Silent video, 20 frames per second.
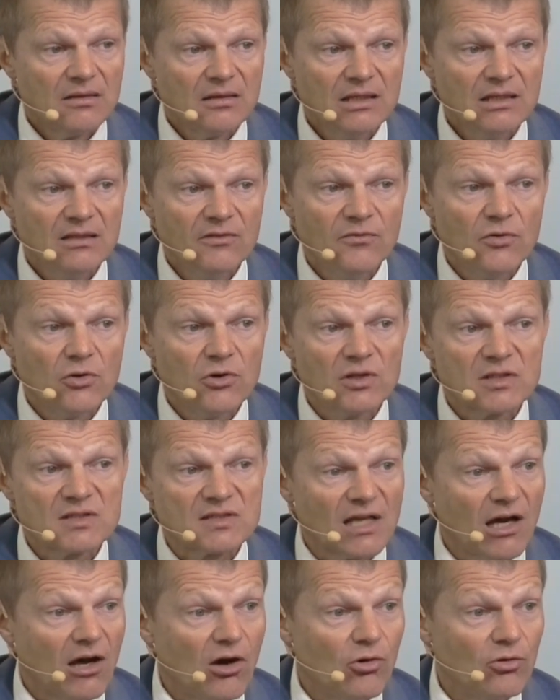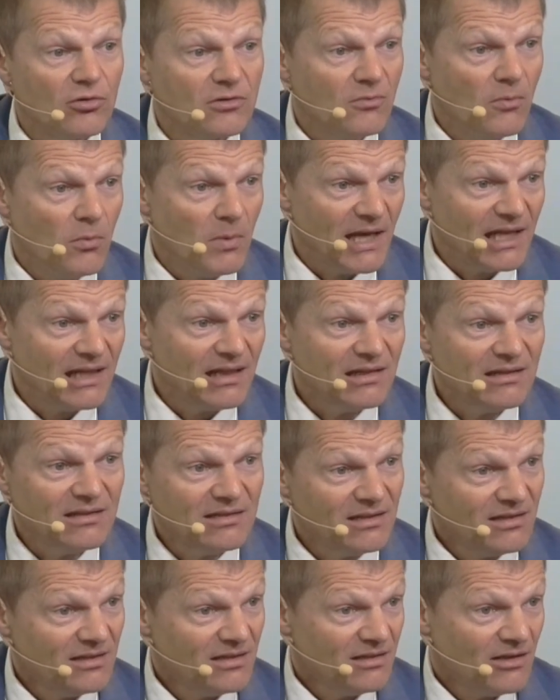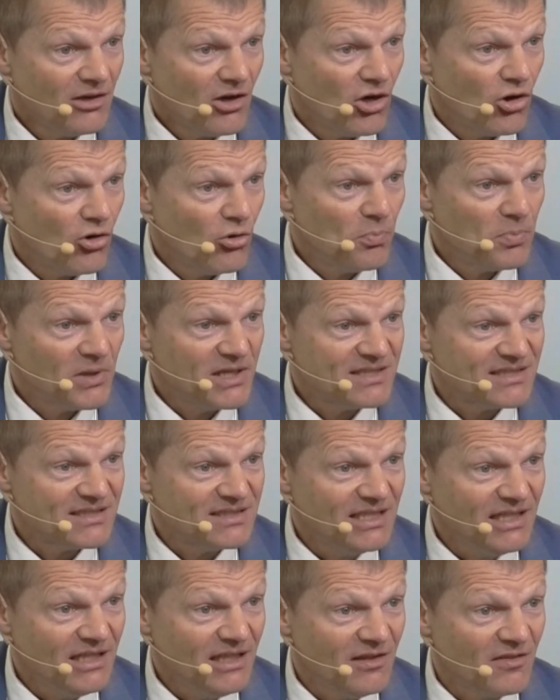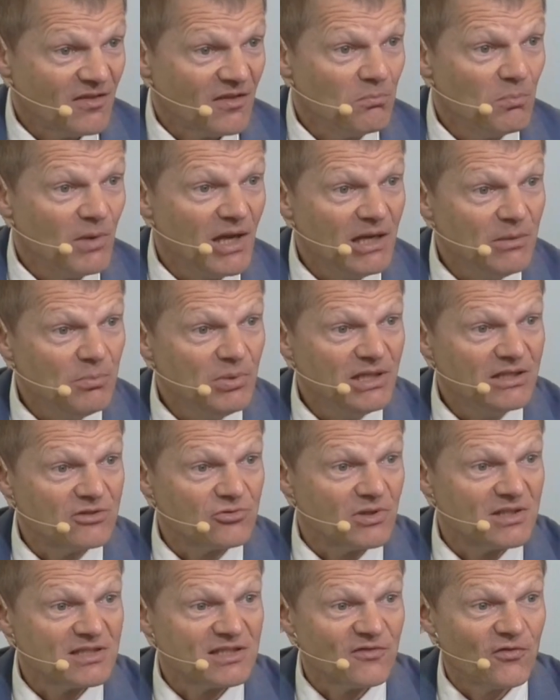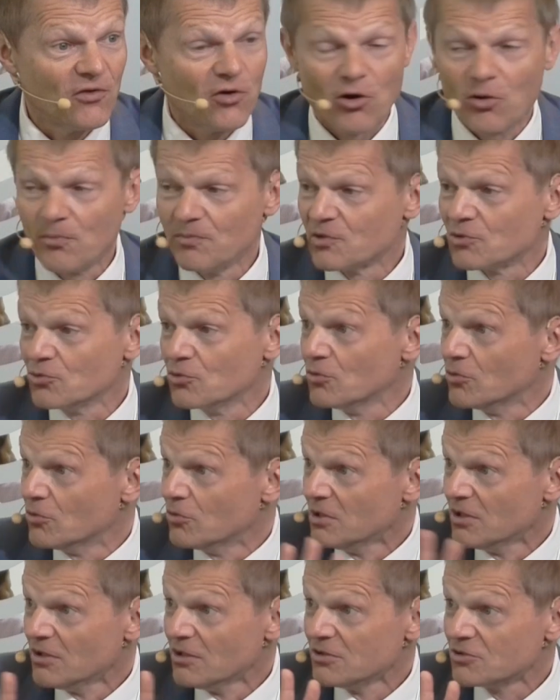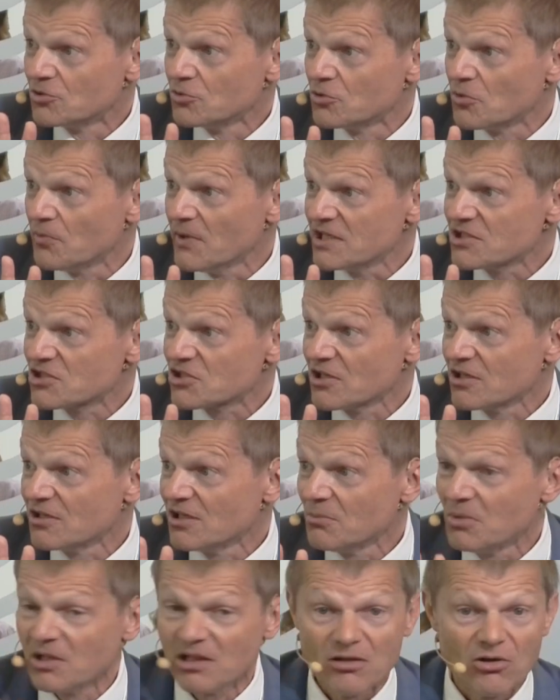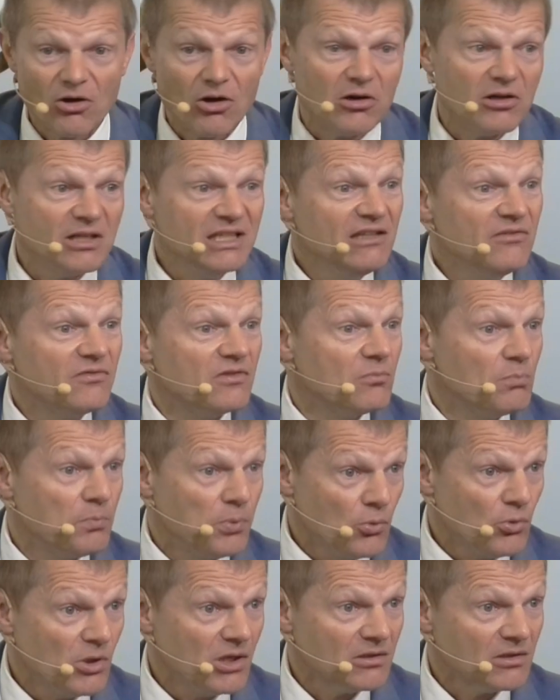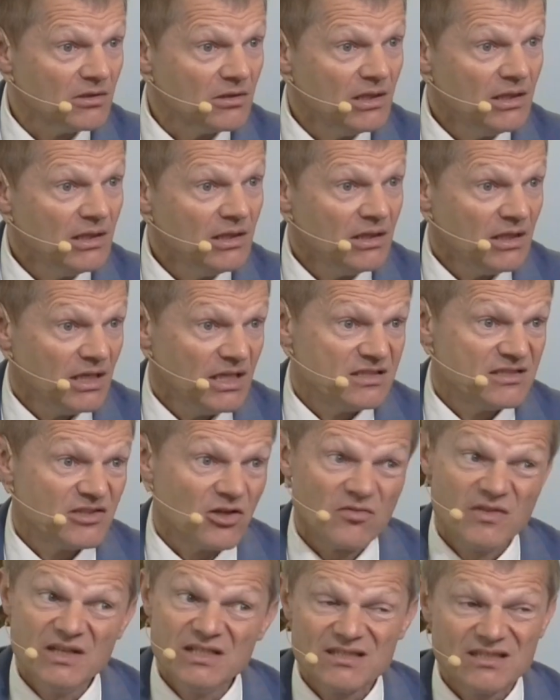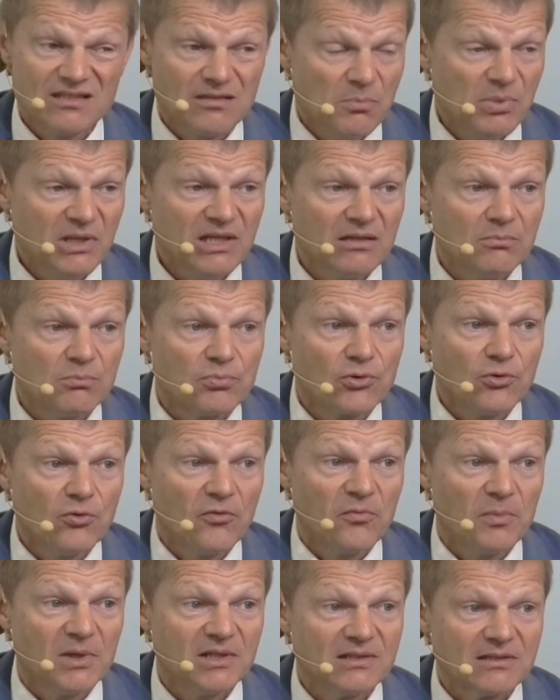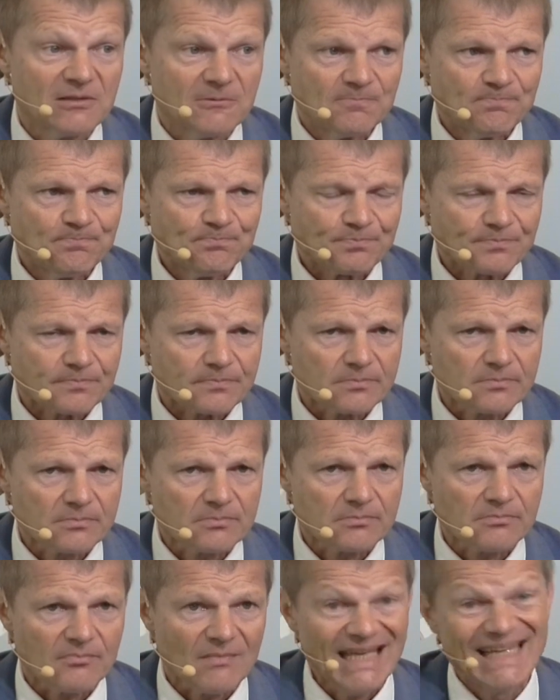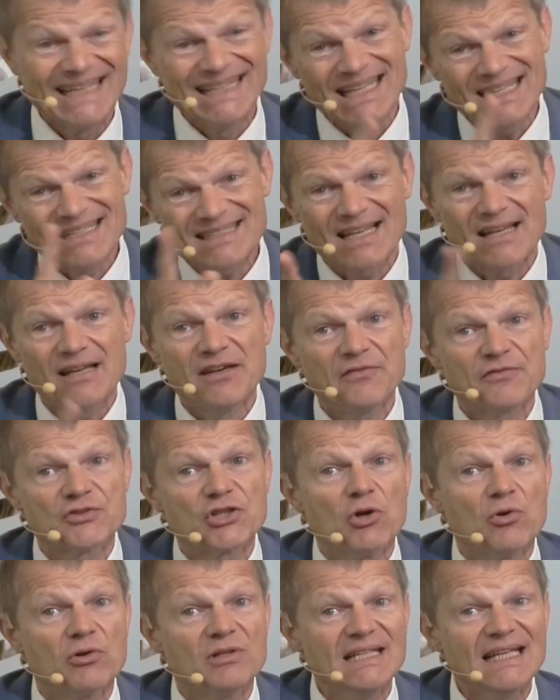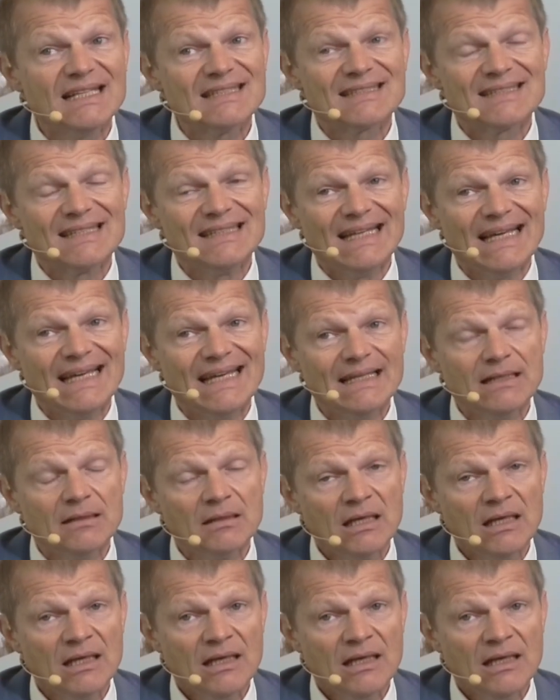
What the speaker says: it works out well. Hopeless teeth may be transformed to questionable or even poor. And so this is a big improvement. And as I have shown yesterday,